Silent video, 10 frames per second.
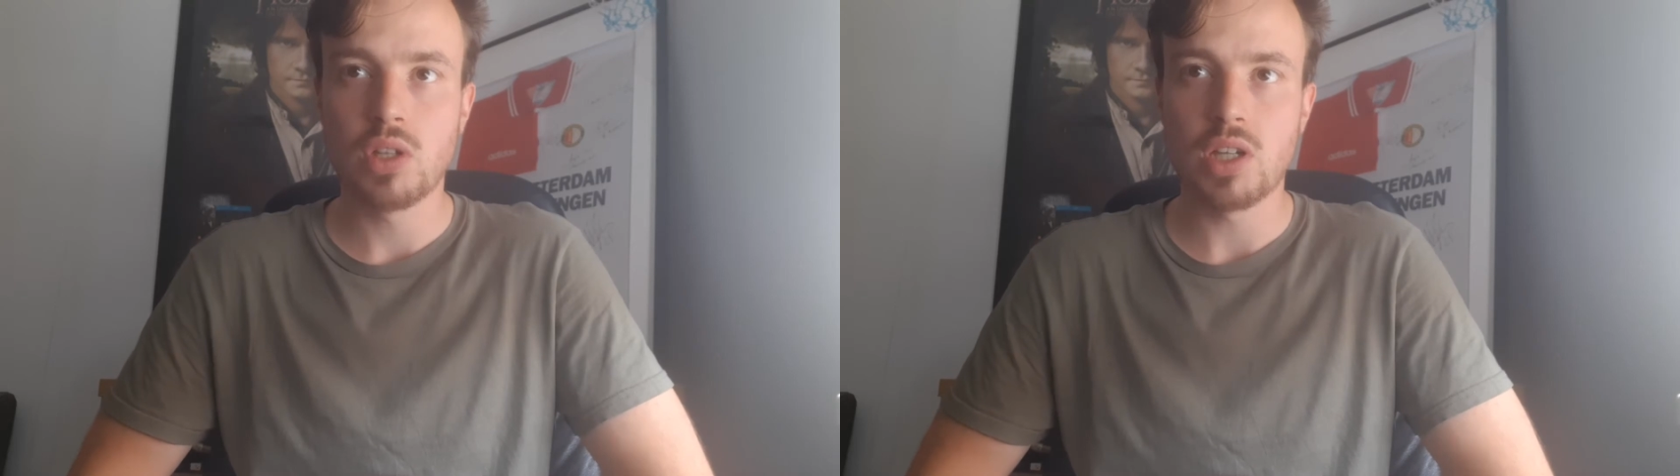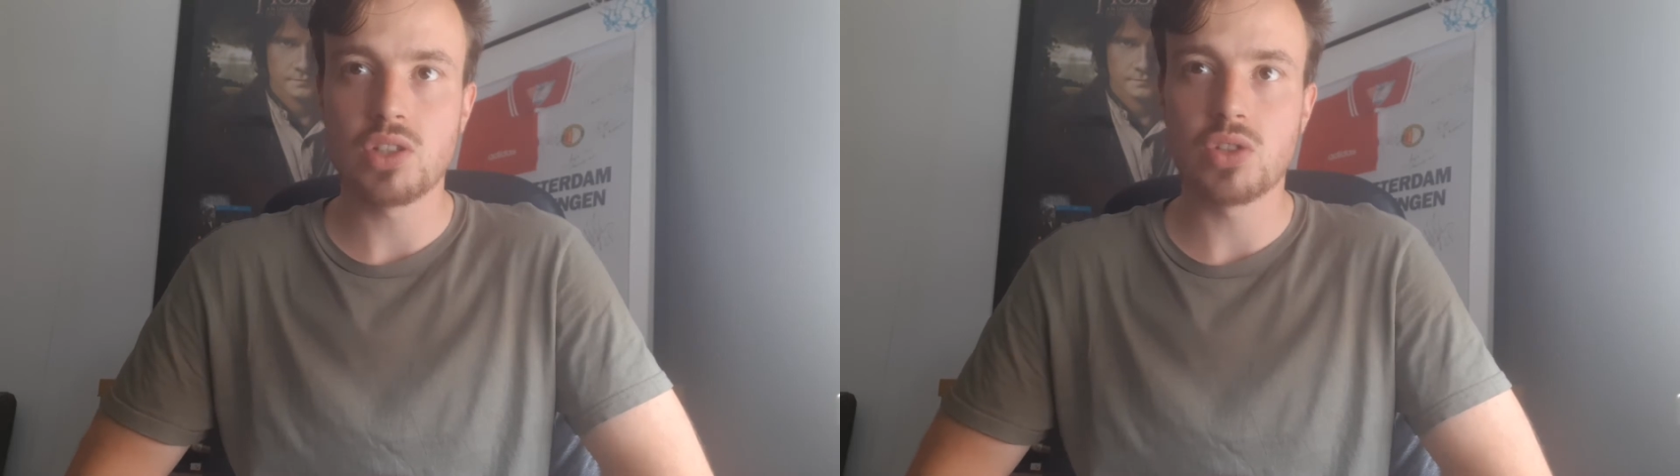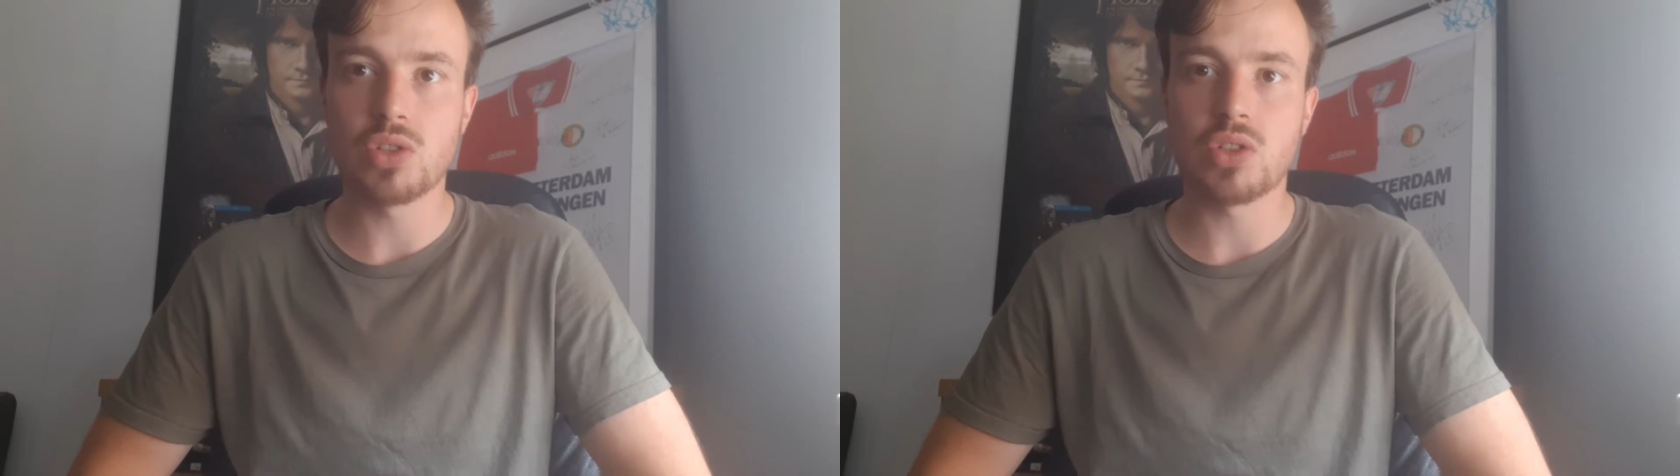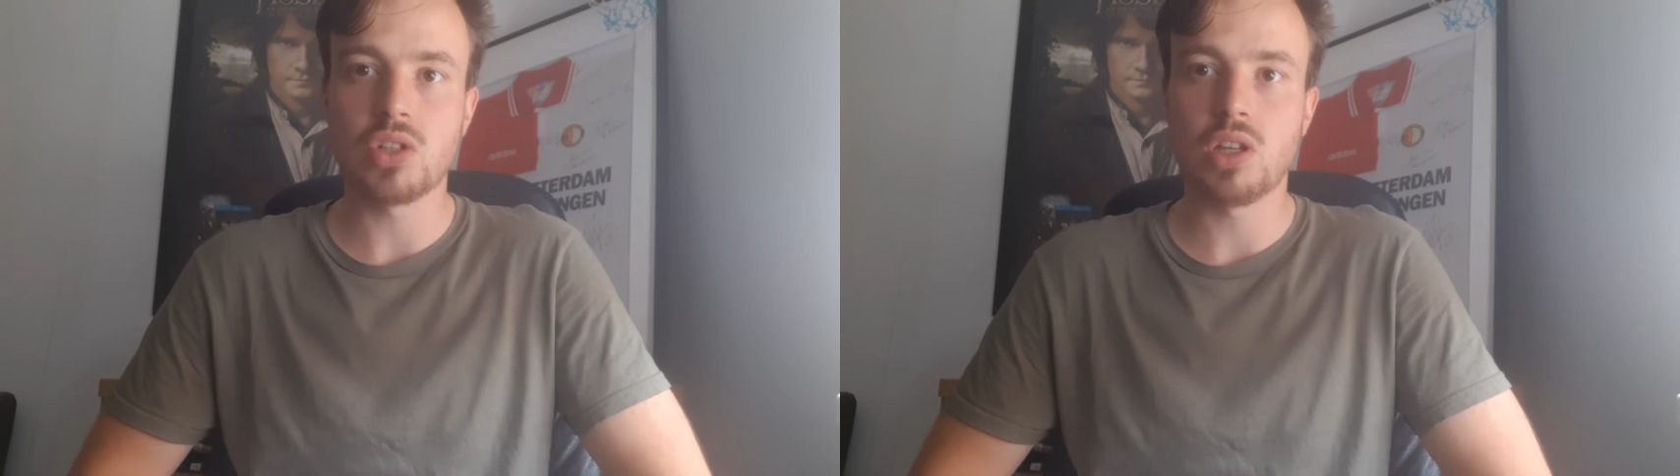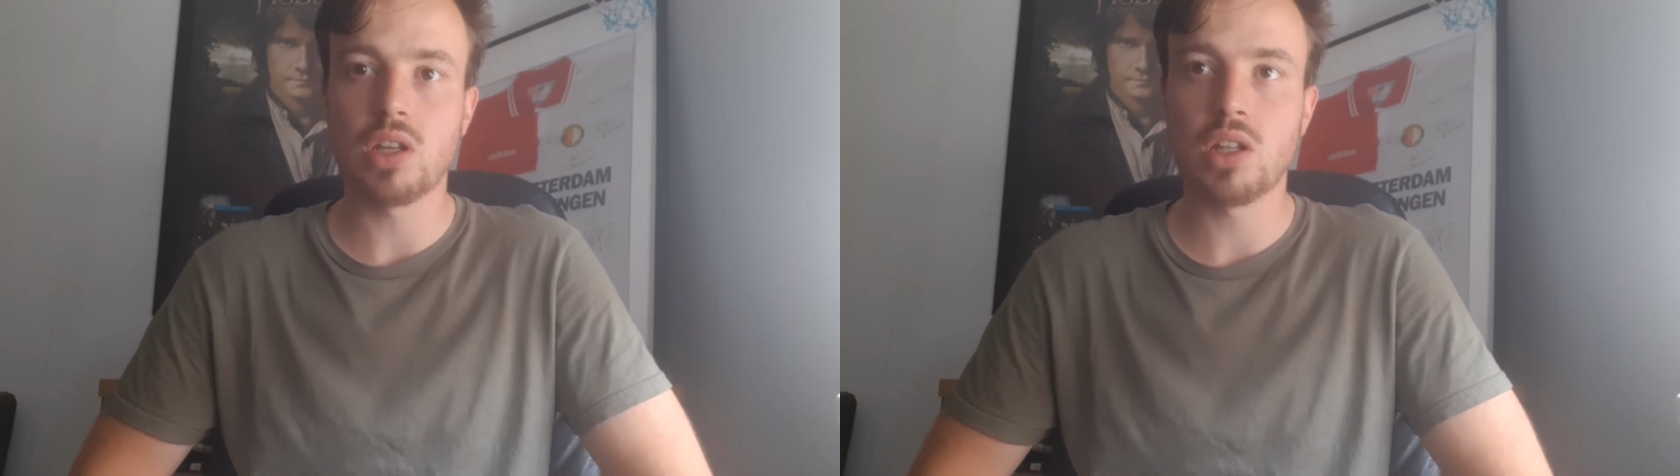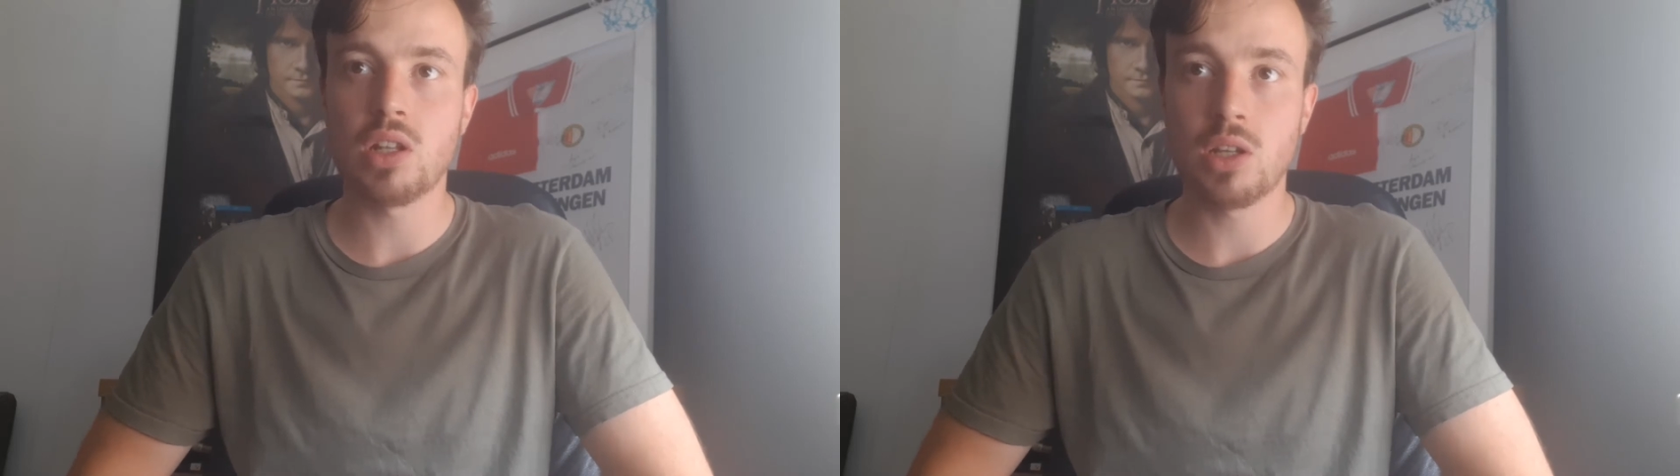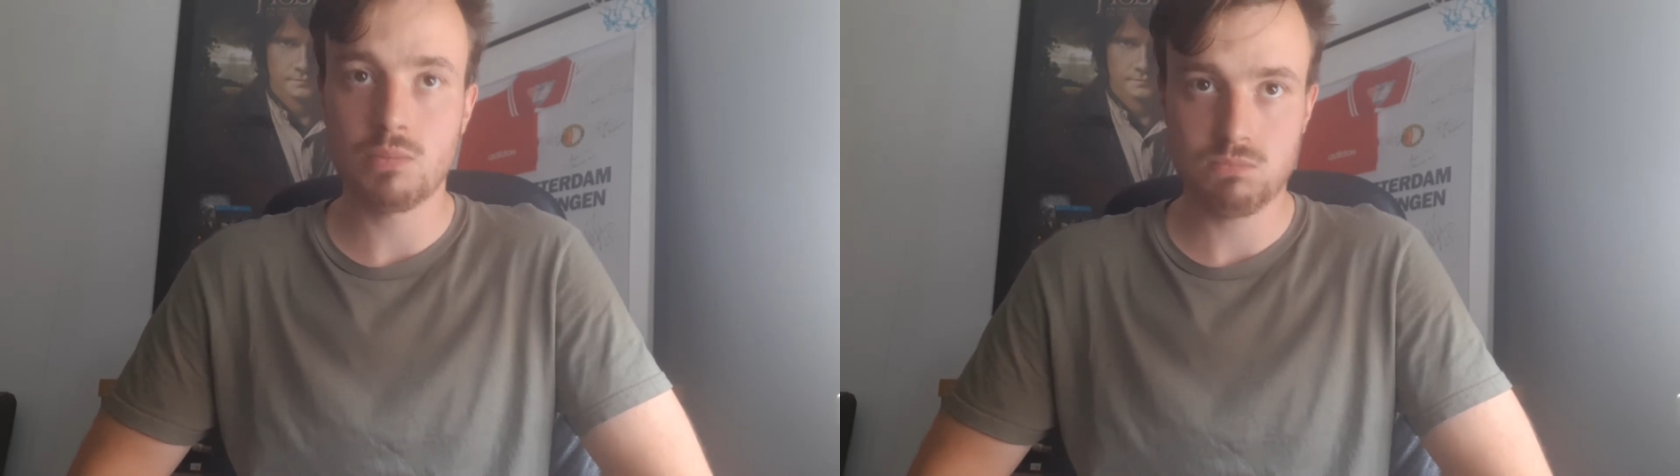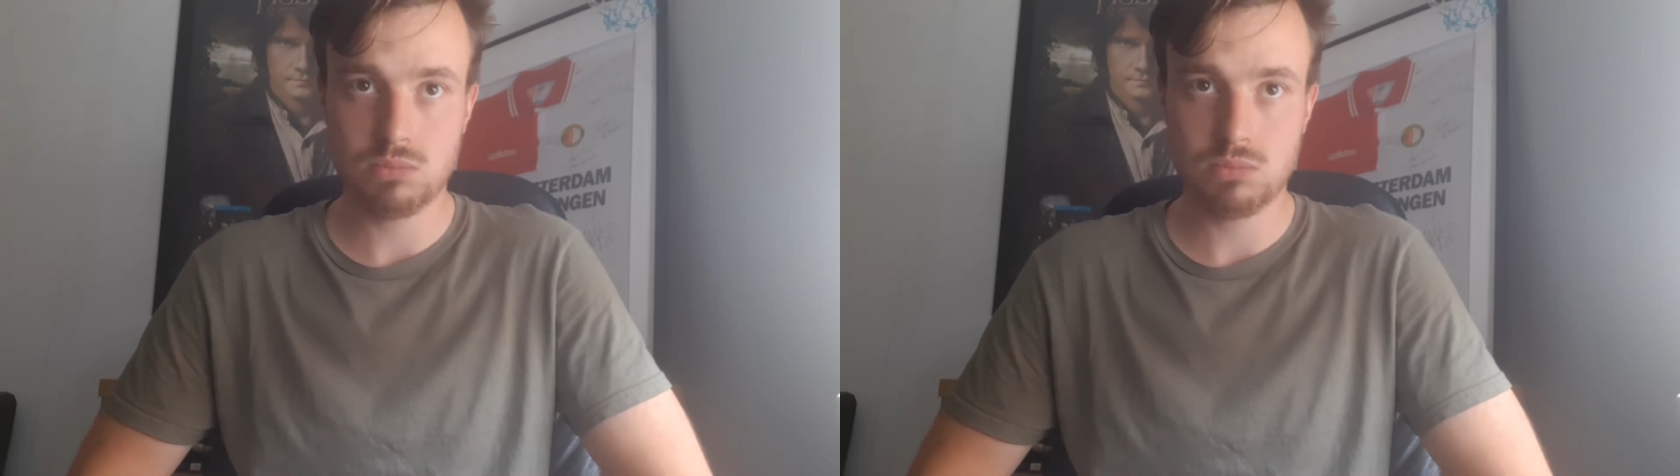It's just an